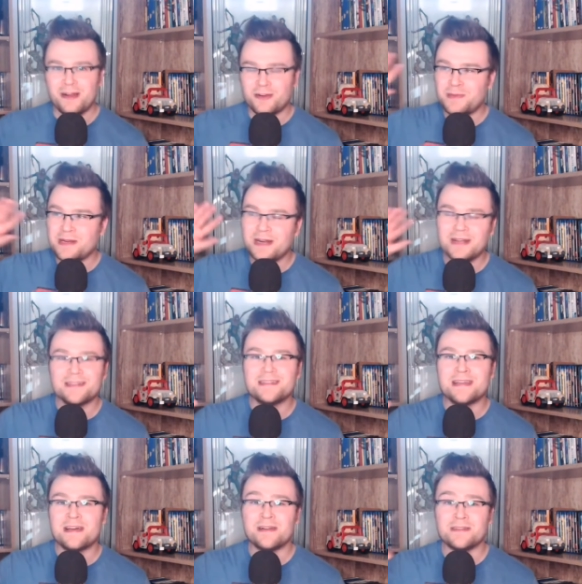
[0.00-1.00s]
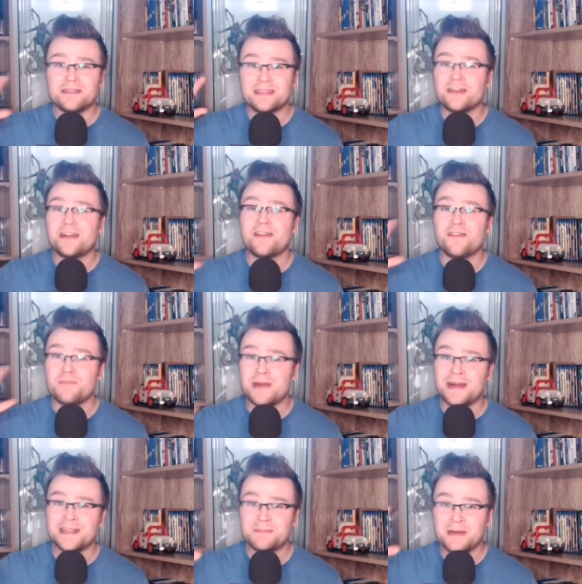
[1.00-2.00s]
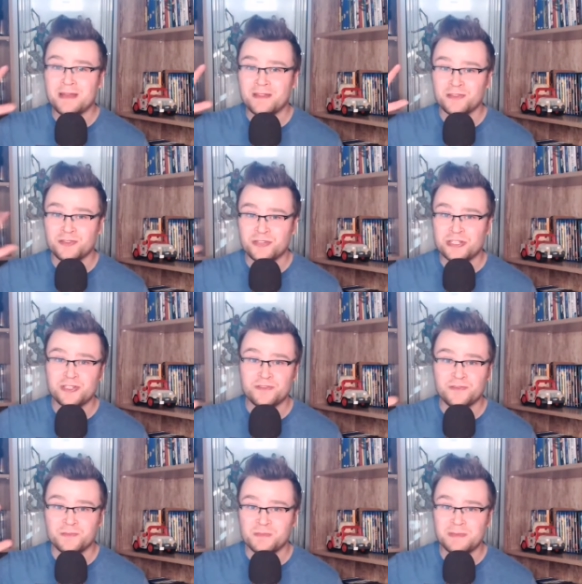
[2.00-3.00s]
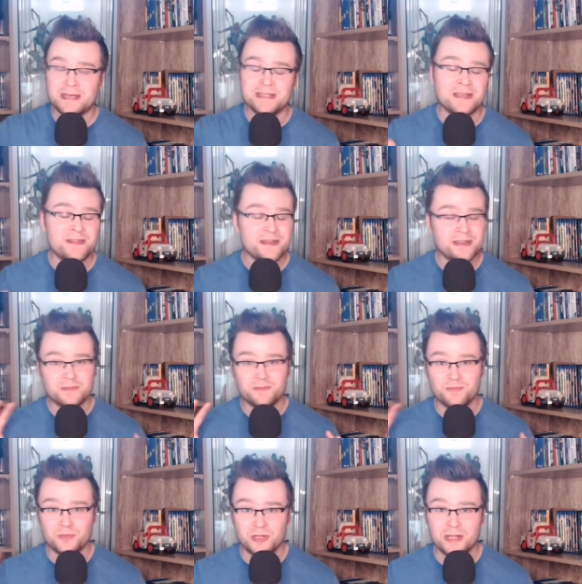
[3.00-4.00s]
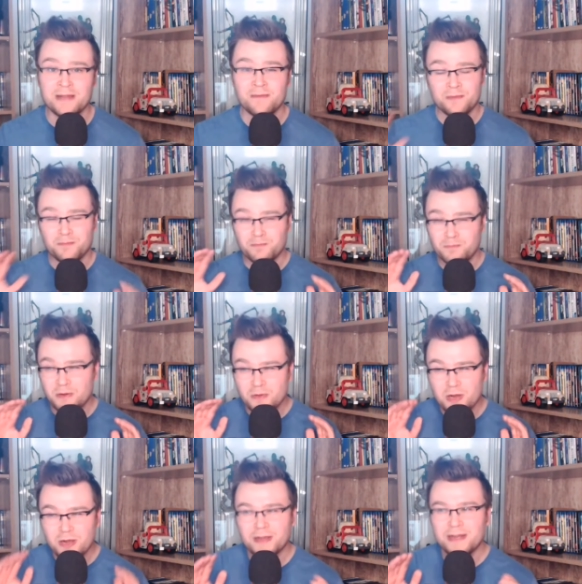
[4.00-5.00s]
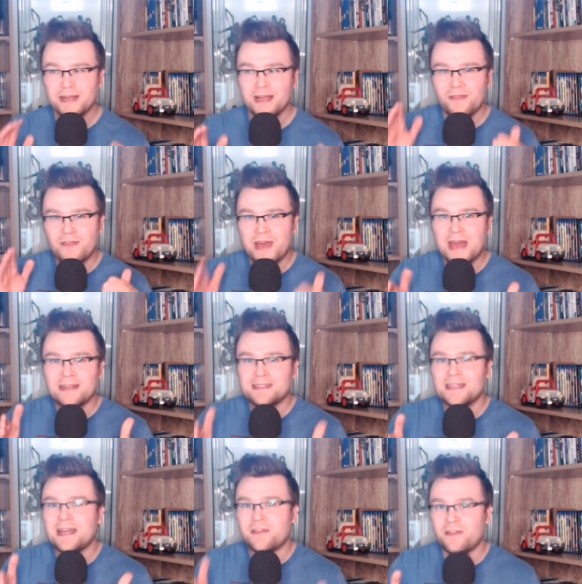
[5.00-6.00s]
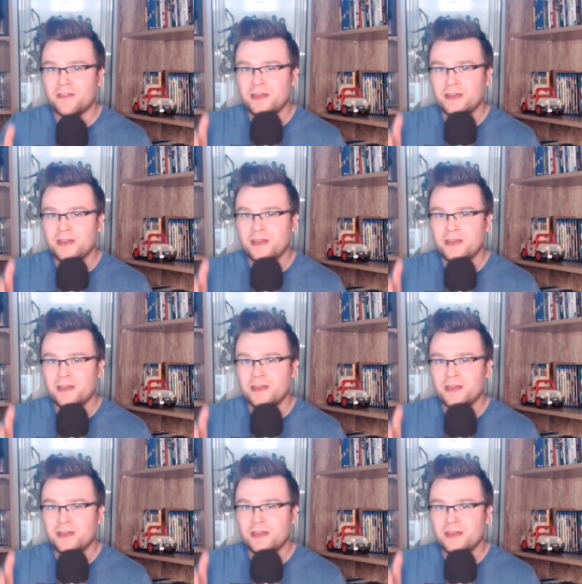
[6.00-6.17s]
are being hunted down and scared out of their minds by this creature from space. I think it's brilliant. We're, we're not going to get that exact